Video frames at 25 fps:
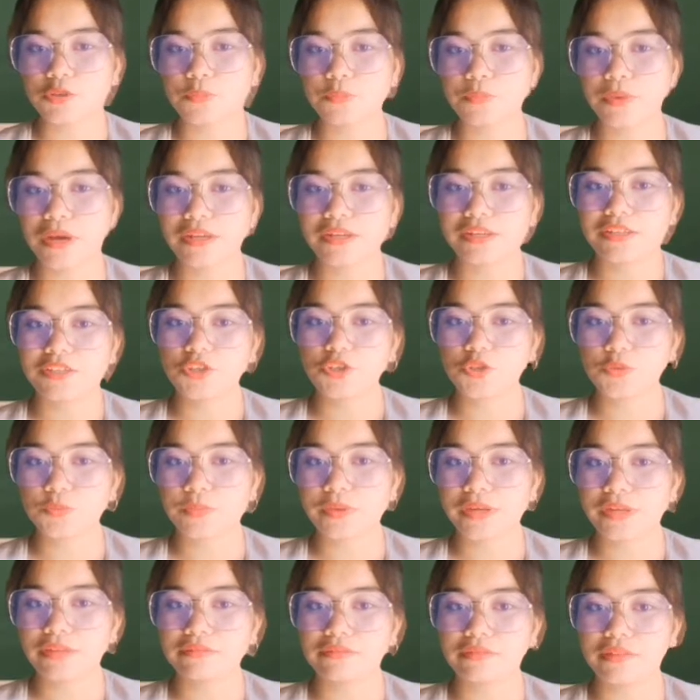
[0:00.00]

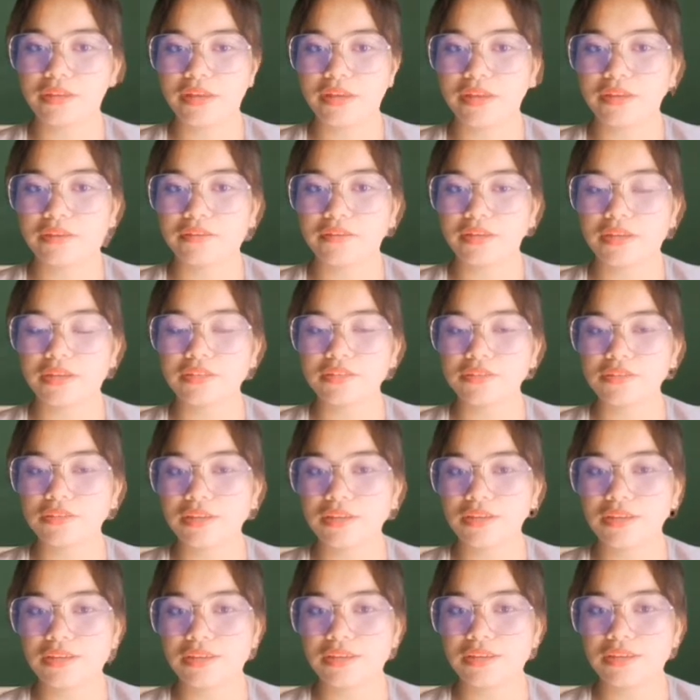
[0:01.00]
management and
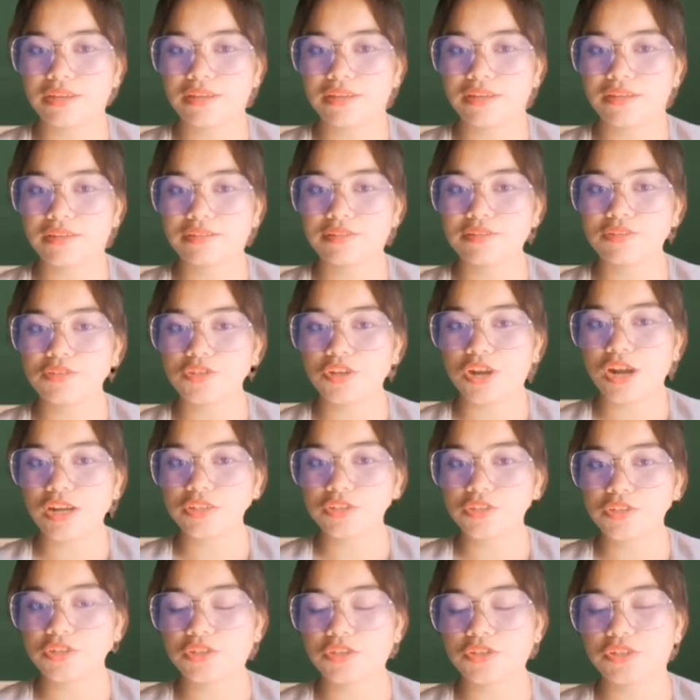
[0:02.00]

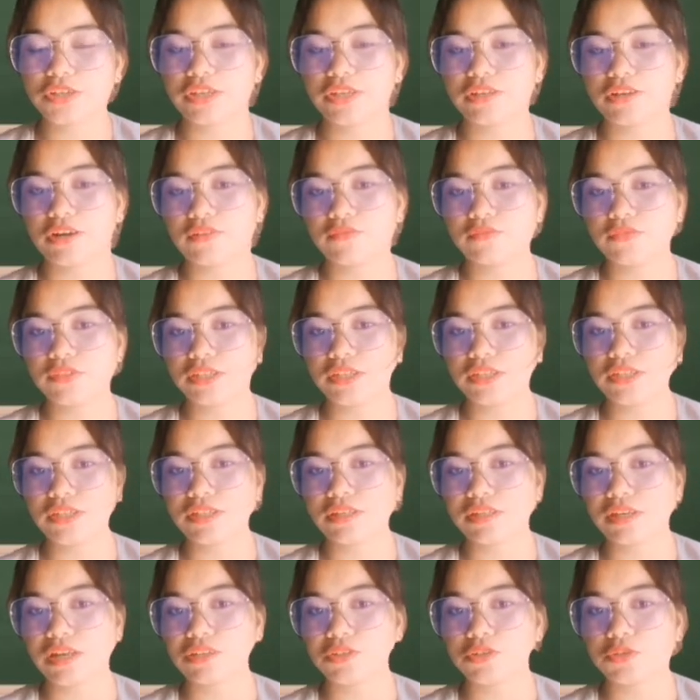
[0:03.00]
structuring of the
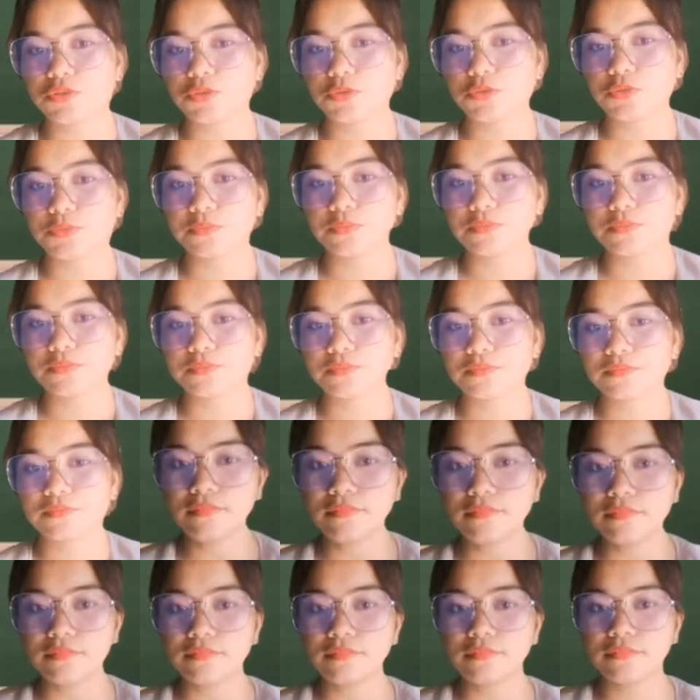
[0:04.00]
classroom.
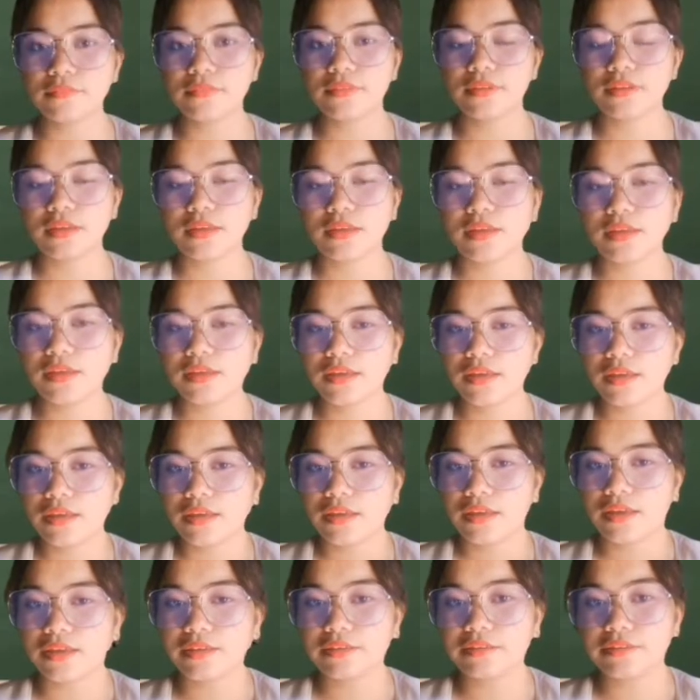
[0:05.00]

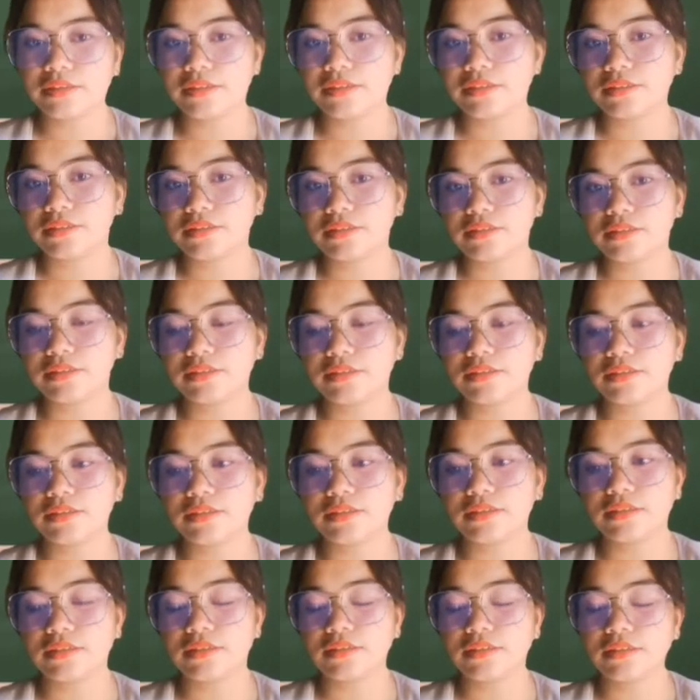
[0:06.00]
And
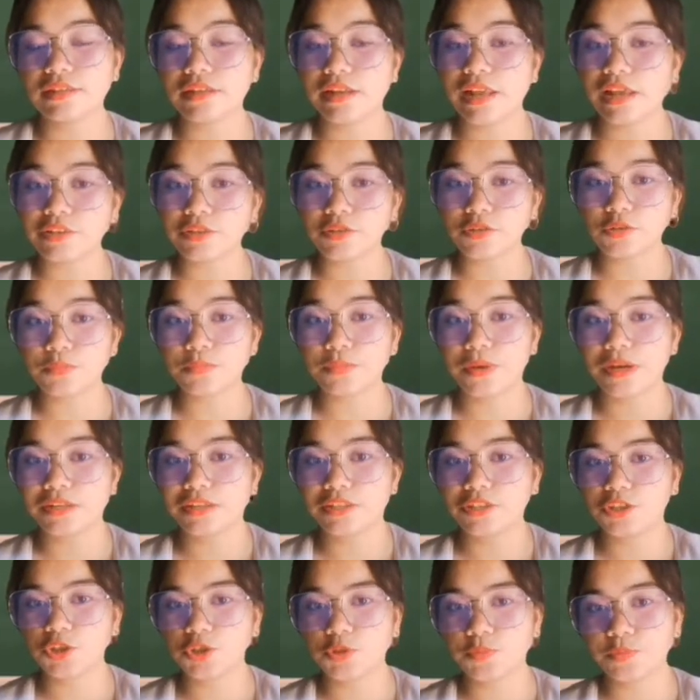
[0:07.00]
in, in classroom
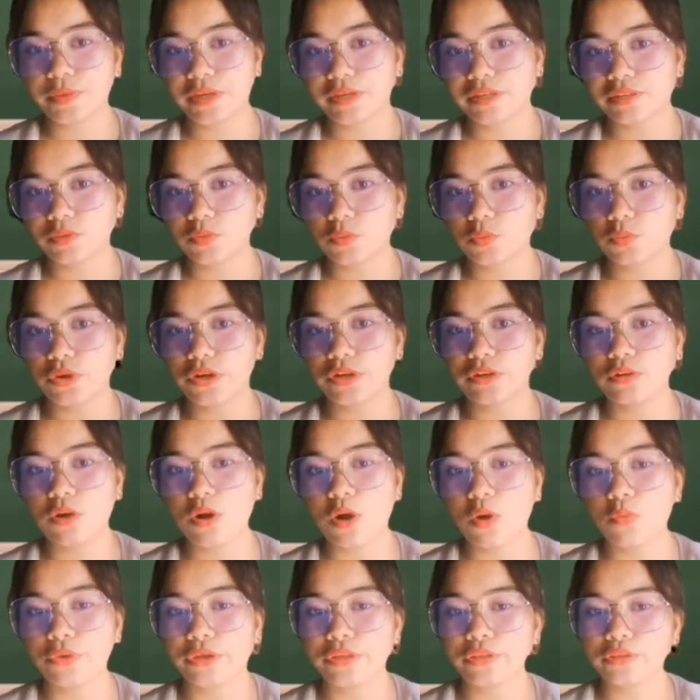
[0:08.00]
management, we're
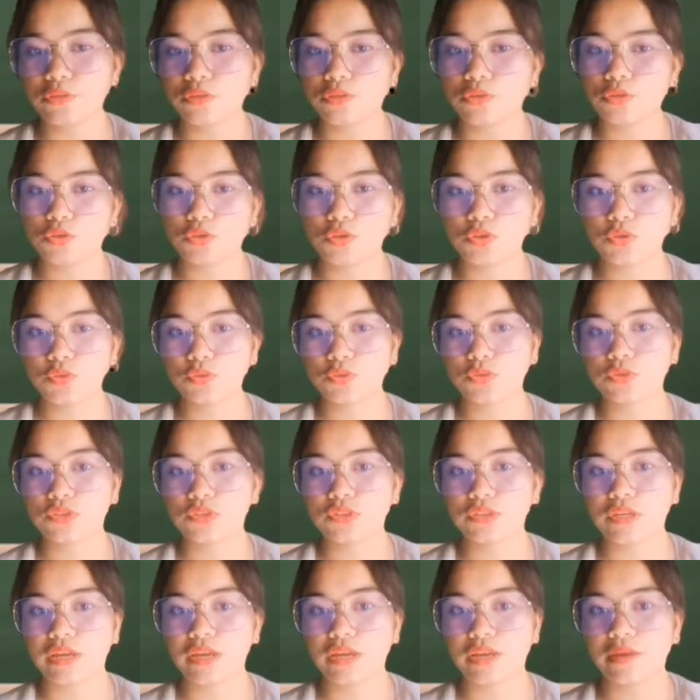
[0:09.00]
going to
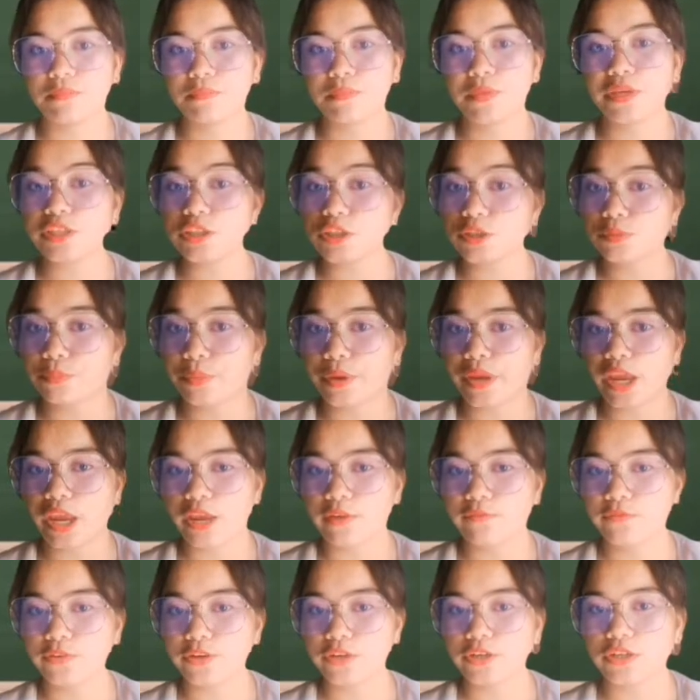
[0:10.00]
choose a
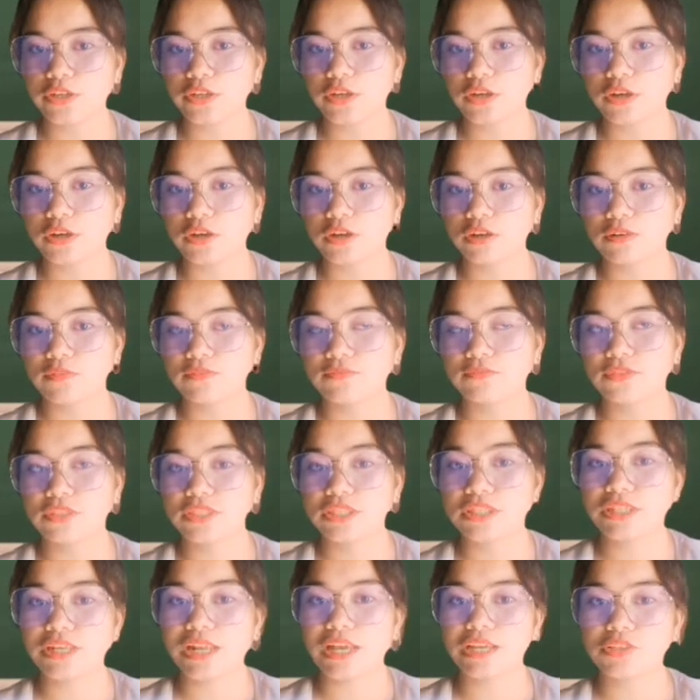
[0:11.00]
misbehavior of
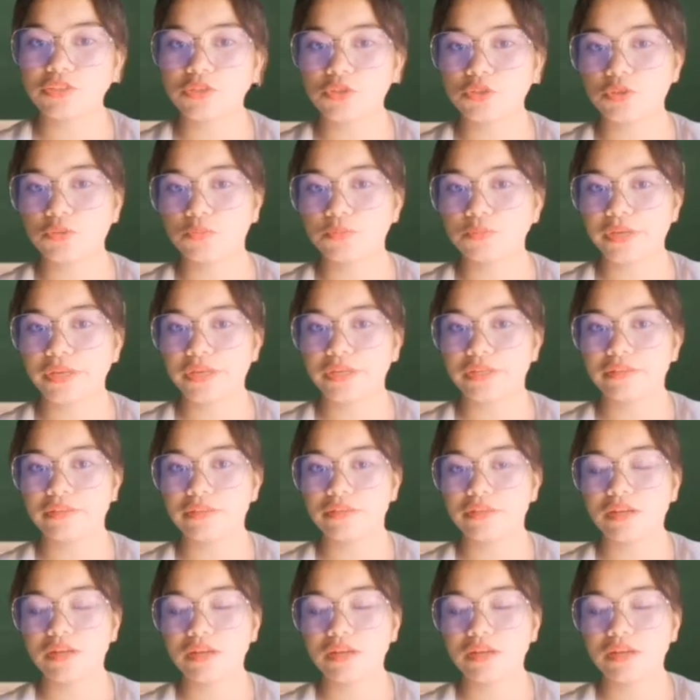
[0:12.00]
the classroom and